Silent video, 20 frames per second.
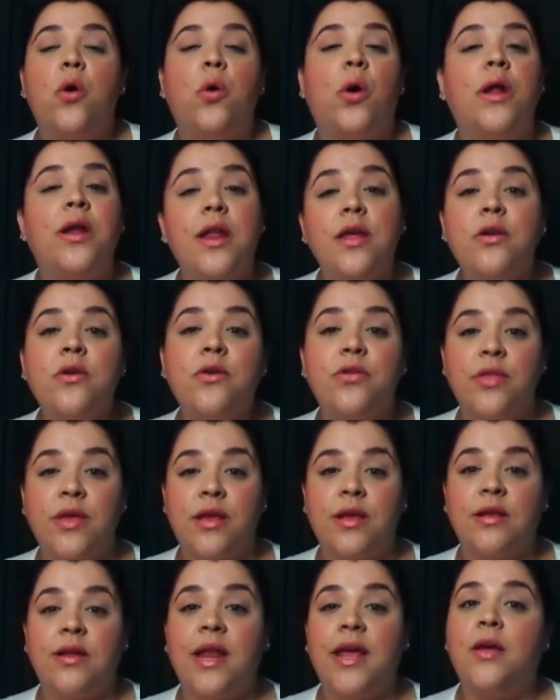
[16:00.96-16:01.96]
another
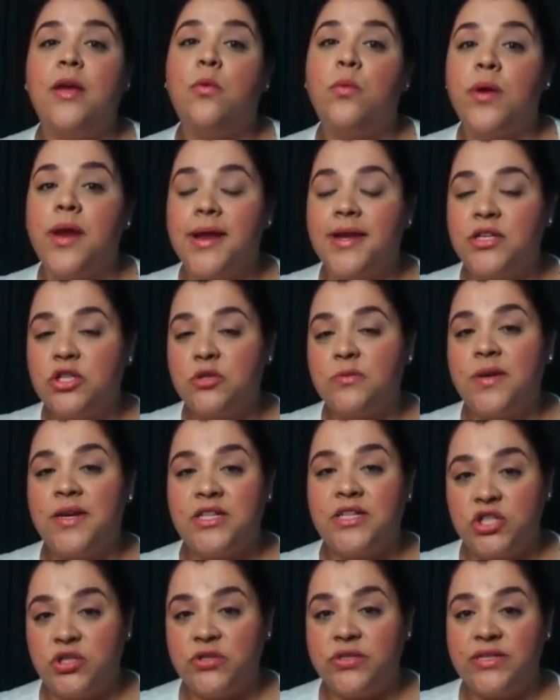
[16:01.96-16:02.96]
thing, like when I do my
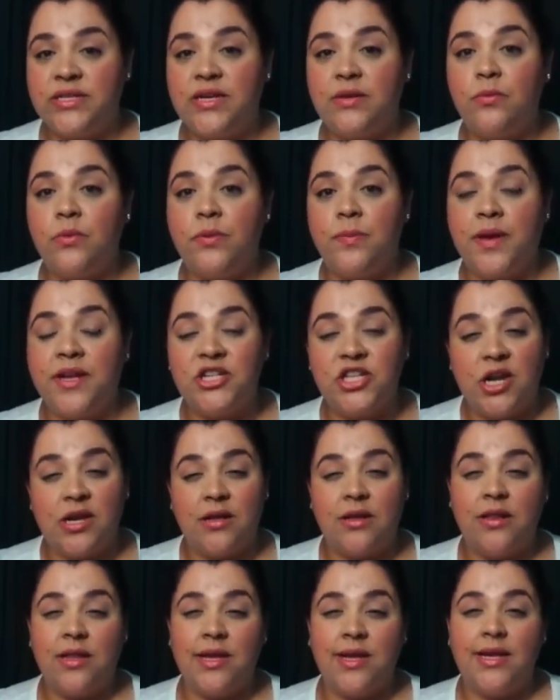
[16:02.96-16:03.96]
juicing with my Jack
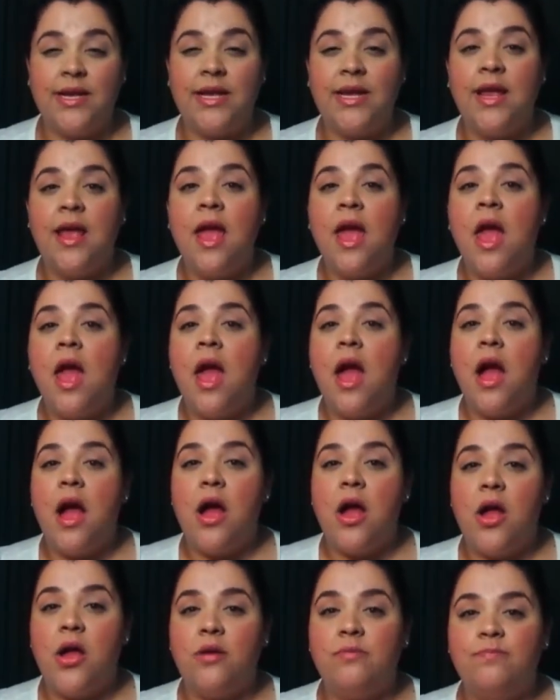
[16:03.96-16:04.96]
Mulaney,
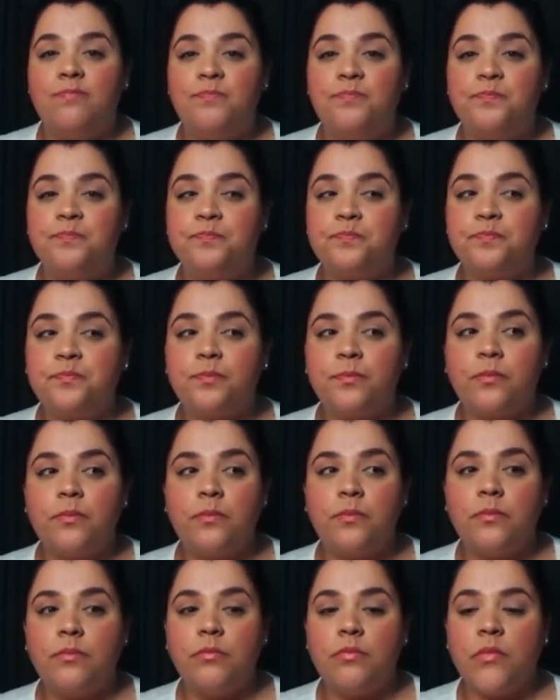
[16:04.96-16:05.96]

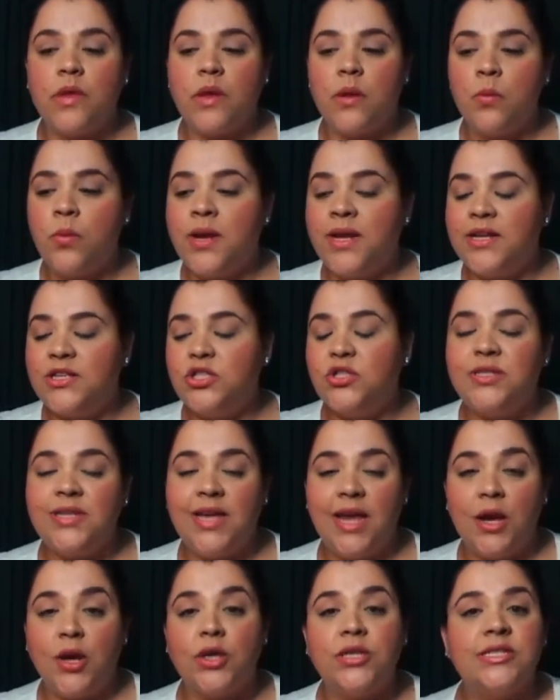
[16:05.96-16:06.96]
when I juice
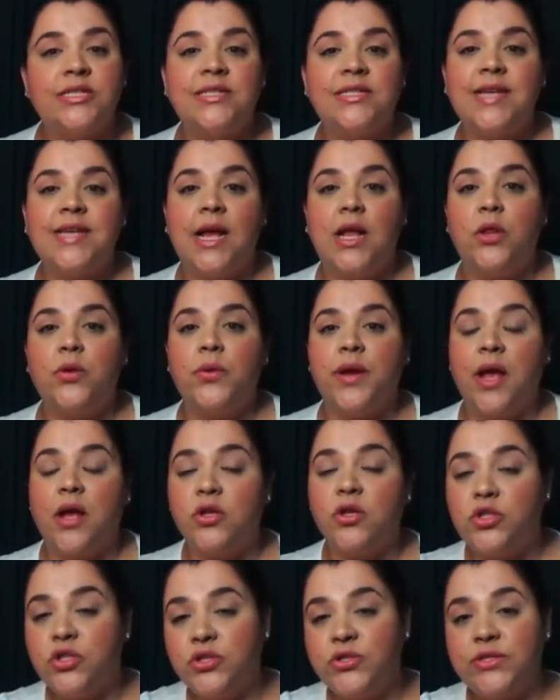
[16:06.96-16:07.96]
carrots and celery,
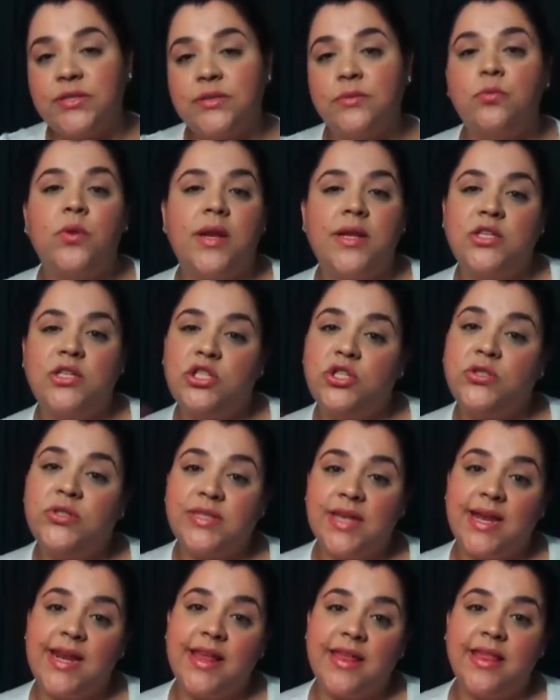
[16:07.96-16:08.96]
when I juice
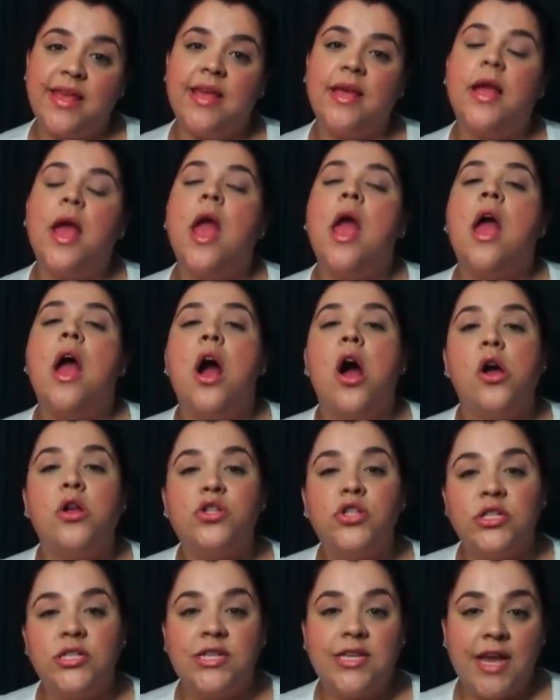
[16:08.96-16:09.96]
anything, I'll
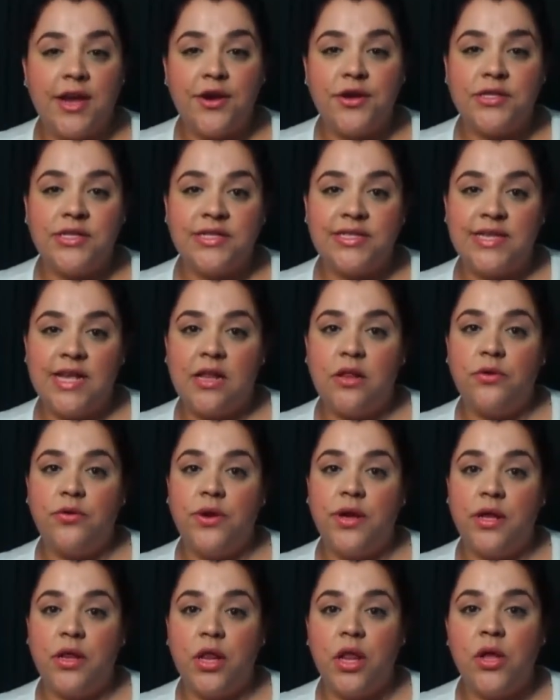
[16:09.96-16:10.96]
juice the carrots and
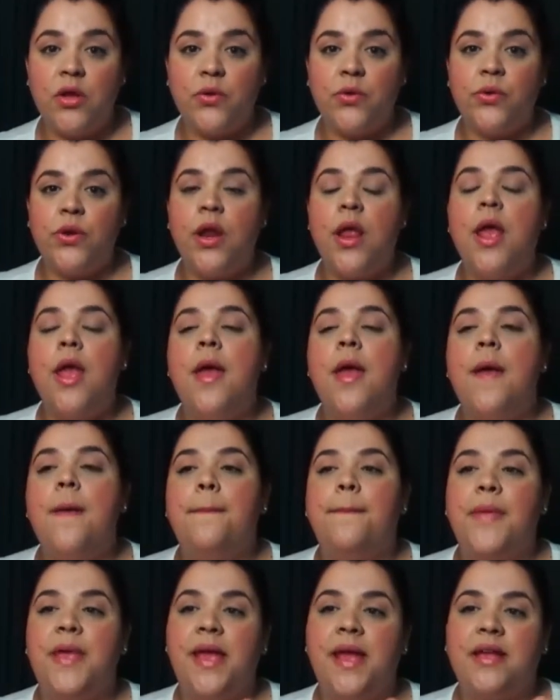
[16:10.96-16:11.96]
celery alone,
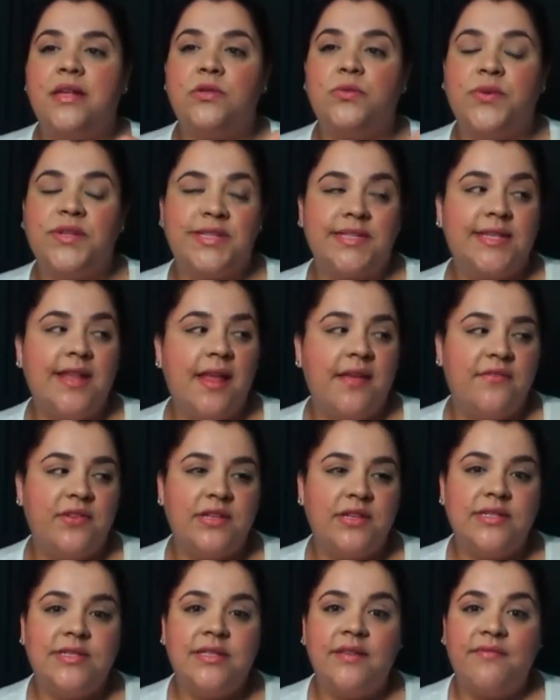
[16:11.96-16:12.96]
because what's left
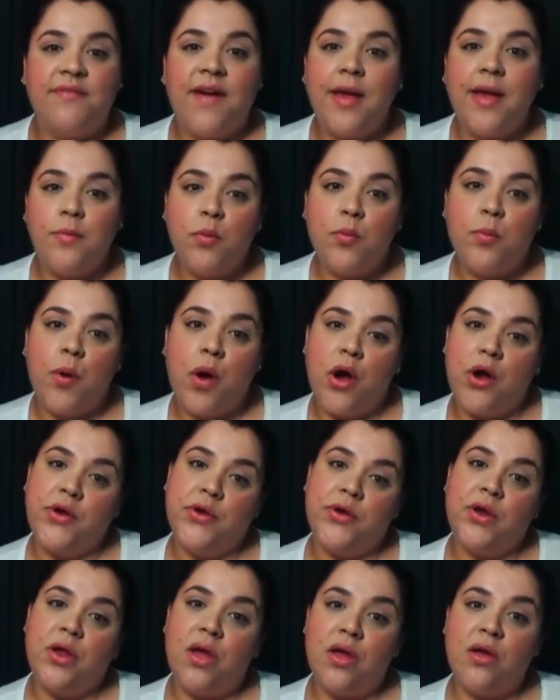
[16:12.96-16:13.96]
is the fiber
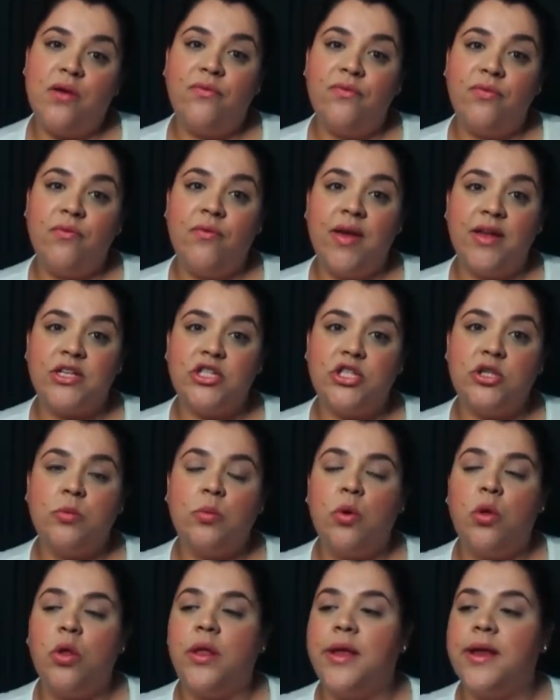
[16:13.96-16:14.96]
part of the
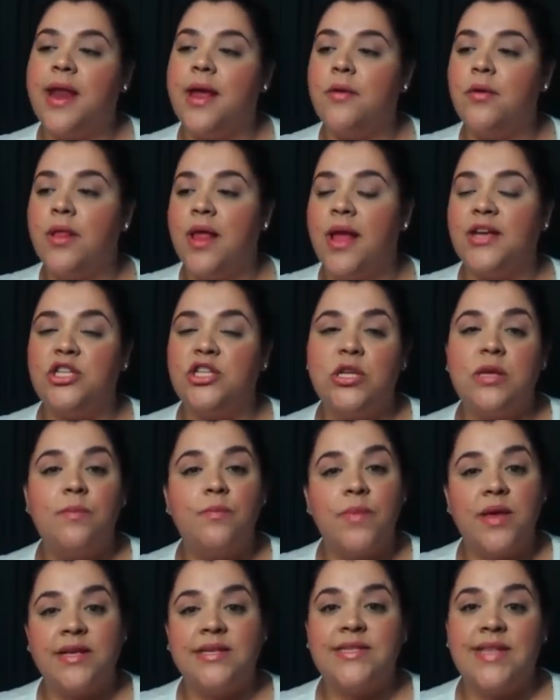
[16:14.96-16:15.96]
vegetable, and I will actually
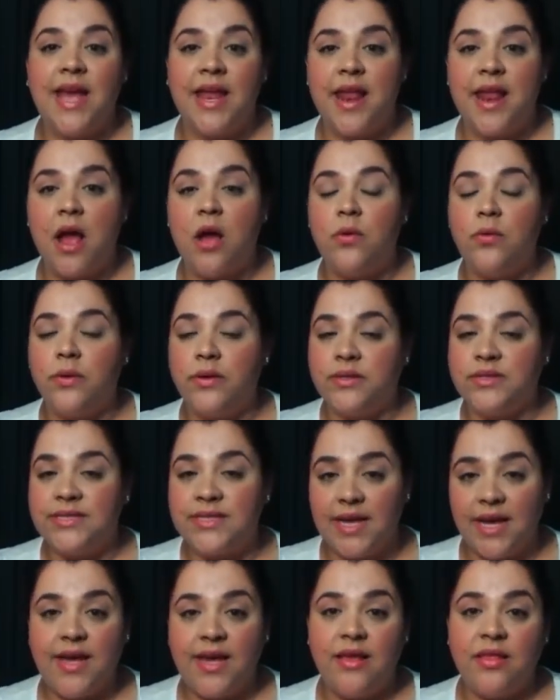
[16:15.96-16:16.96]
mix that. I will
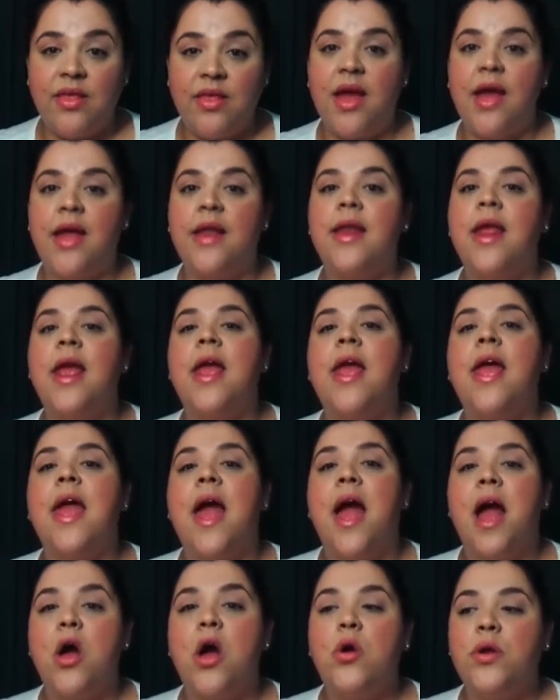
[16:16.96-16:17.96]
take that
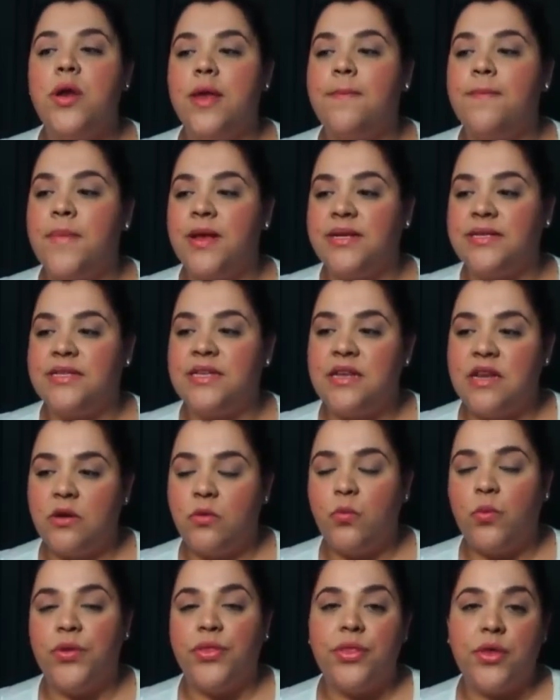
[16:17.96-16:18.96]
out and mix it
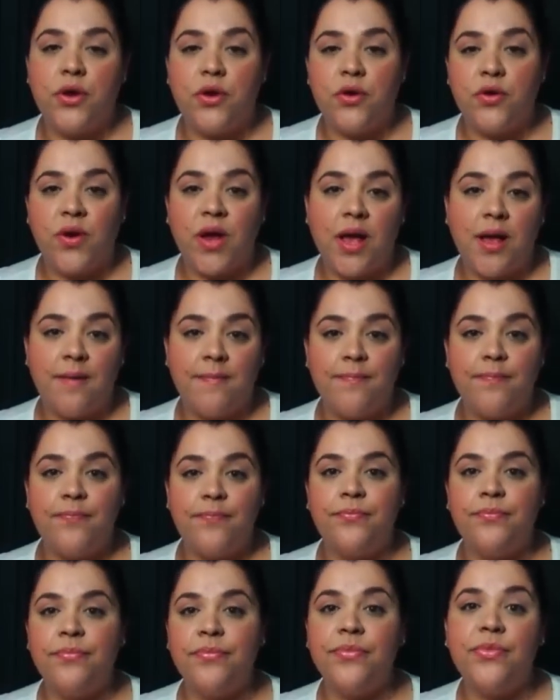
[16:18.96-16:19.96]
in with
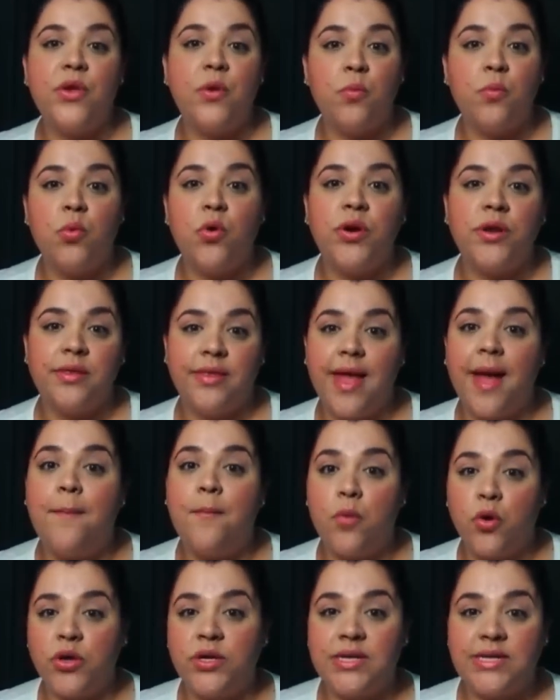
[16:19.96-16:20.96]
that
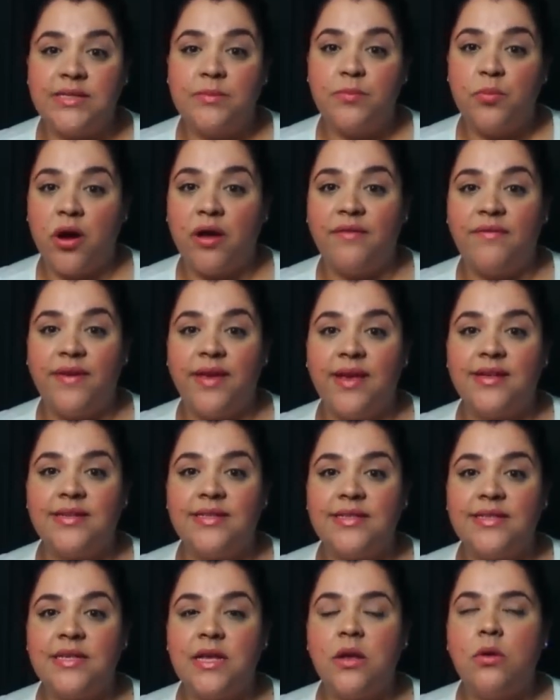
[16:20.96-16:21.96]
morning's breakfast,
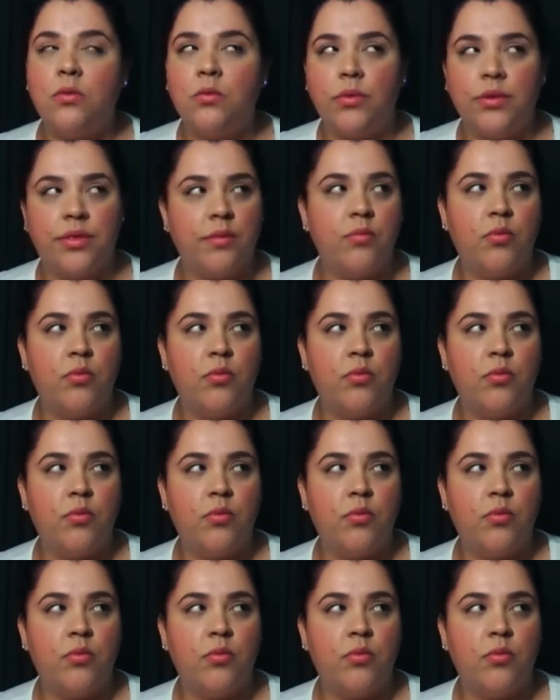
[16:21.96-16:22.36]
with